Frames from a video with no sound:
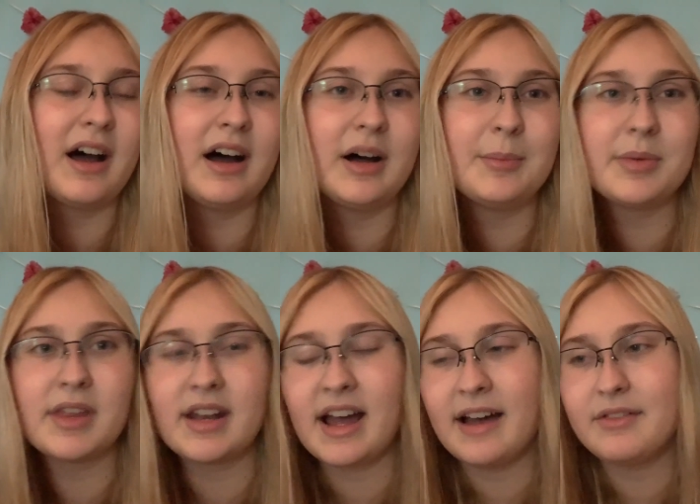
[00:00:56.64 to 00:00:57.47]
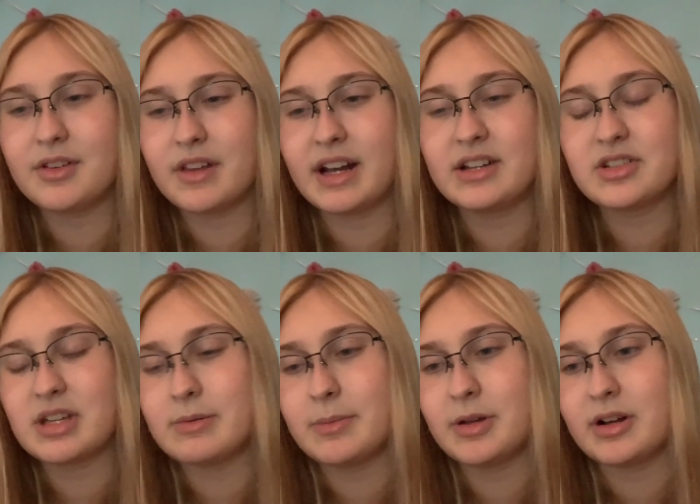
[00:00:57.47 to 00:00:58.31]
But then after that, I just
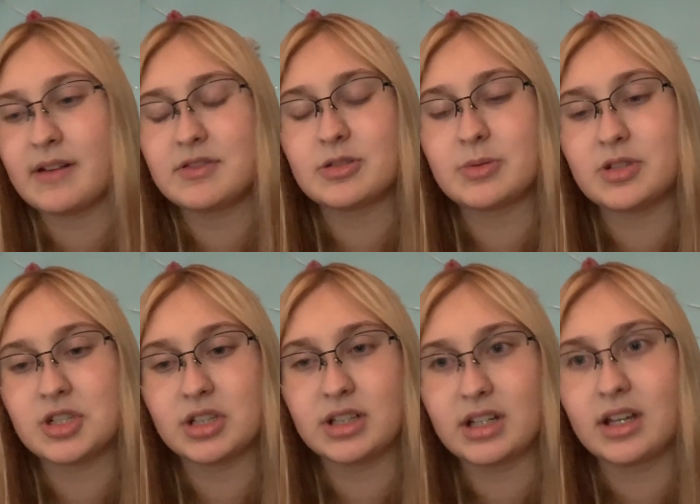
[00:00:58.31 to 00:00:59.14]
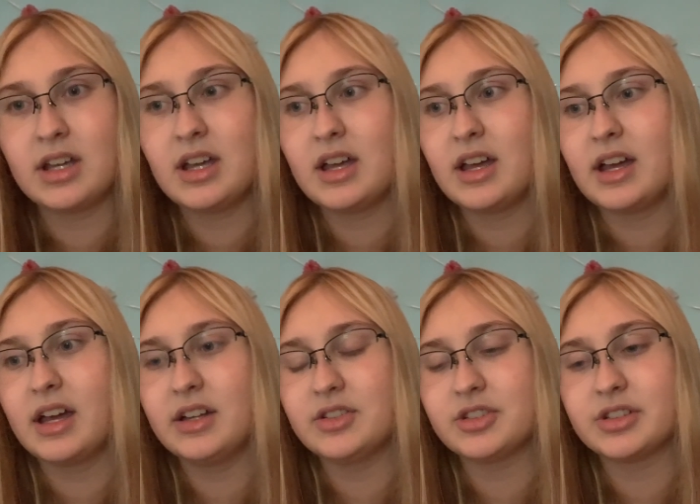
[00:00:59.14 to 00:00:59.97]
came up here and I've just been chilling
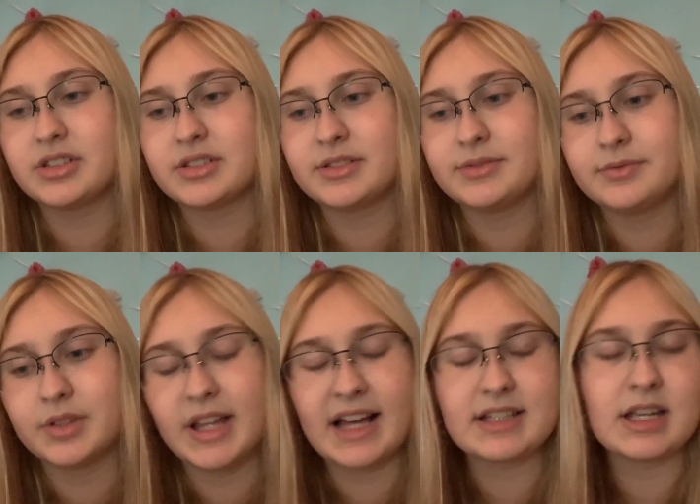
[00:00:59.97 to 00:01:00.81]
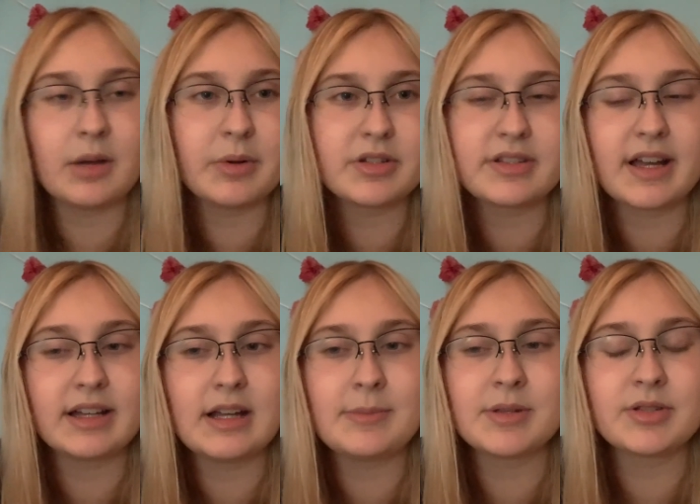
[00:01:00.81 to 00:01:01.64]
and just relaxing. I watched the
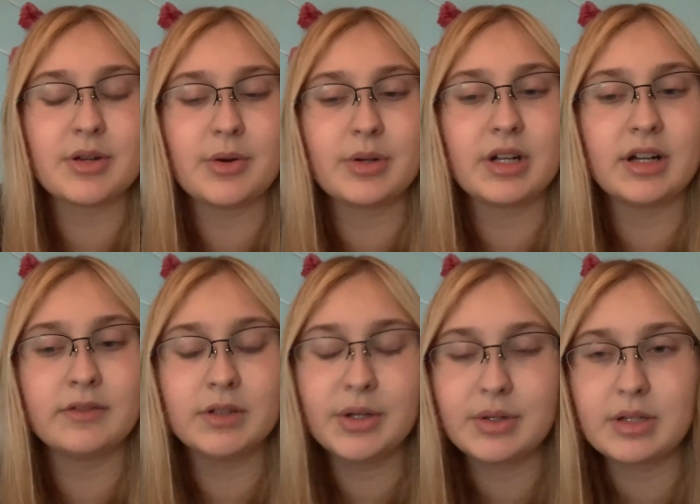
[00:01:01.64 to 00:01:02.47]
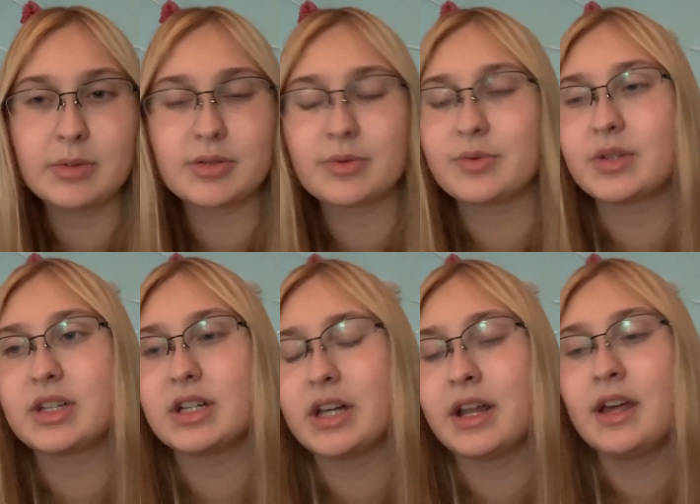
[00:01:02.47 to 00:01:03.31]
second episode of Loki, which was really
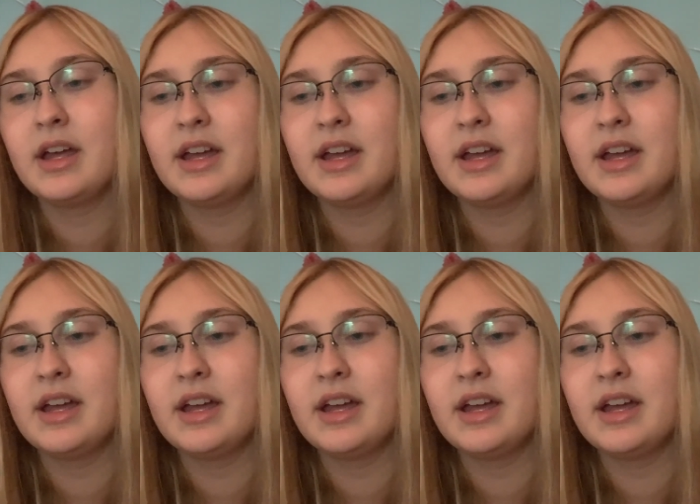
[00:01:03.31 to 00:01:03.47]
good.